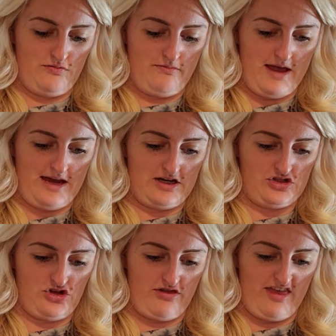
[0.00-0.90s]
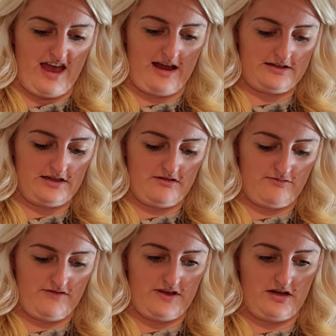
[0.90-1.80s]
manage that. Get off my
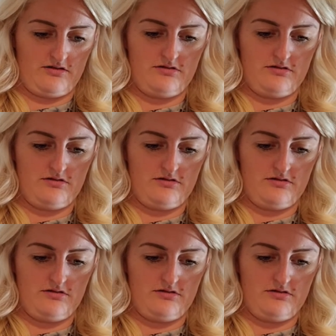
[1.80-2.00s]
finger.